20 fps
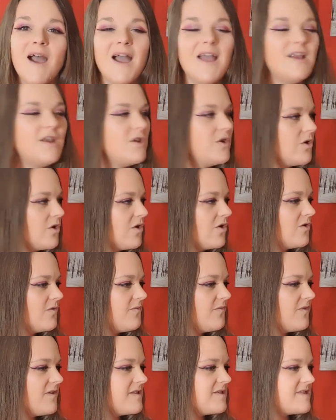I
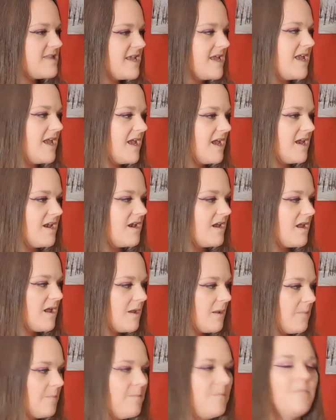love seeing
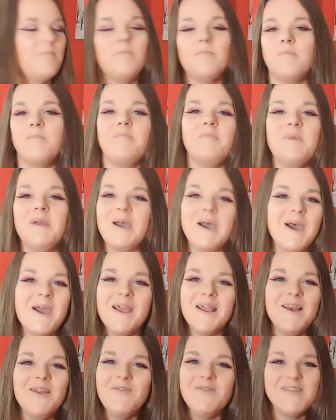
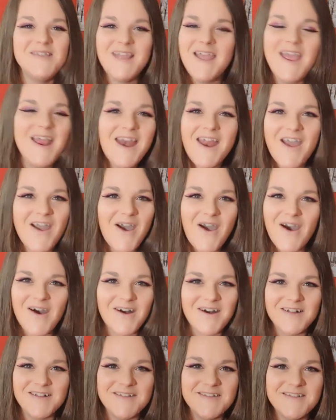it
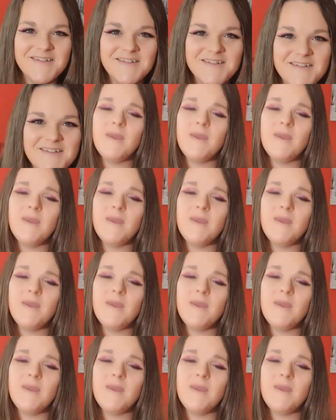all.